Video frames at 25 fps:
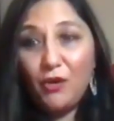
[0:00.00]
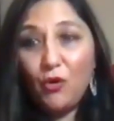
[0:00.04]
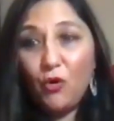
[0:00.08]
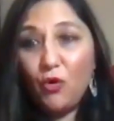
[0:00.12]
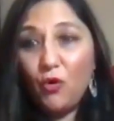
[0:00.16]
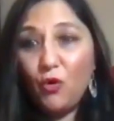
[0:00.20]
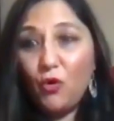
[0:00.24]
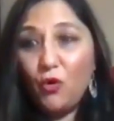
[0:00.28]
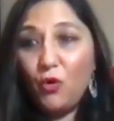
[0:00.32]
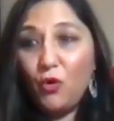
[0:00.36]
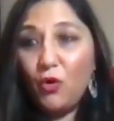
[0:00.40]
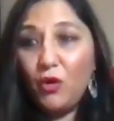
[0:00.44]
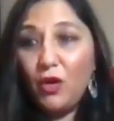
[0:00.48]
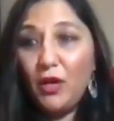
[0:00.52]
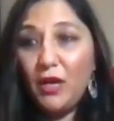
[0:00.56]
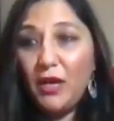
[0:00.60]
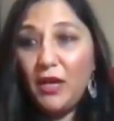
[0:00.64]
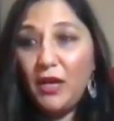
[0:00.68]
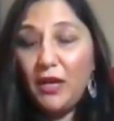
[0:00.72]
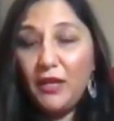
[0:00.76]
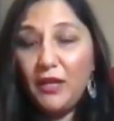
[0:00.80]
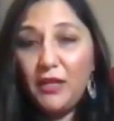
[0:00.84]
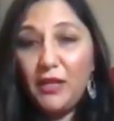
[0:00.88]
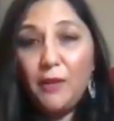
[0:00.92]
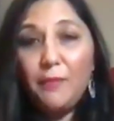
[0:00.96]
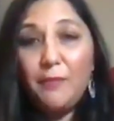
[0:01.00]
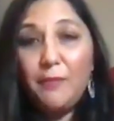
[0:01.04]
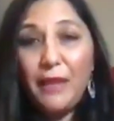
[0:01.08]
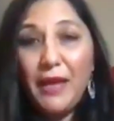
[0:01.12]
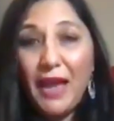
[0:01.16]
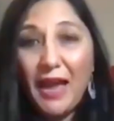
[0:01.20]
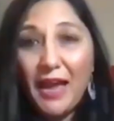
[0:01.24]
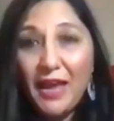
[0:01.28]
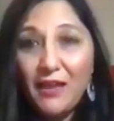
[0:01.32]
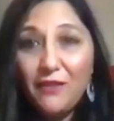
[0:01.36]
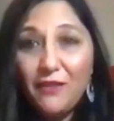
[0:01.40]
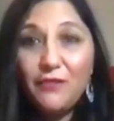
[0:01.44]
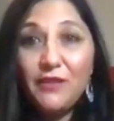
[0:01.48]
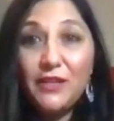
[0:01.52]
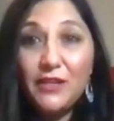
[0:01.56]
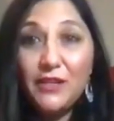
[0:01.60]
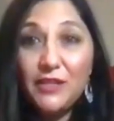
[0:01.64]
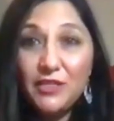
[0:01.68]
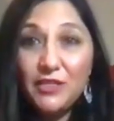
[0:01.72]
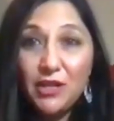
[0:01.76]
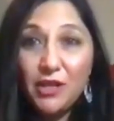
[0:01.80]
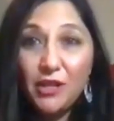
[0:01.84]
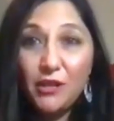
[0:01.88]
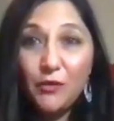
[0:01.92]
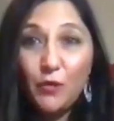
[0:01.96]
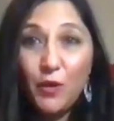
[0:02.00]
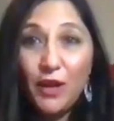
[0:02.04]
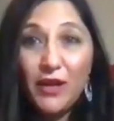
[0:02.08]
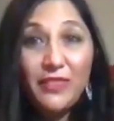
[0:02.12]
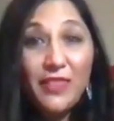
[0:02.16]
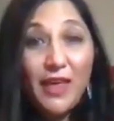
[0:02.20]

or behave in a certain way,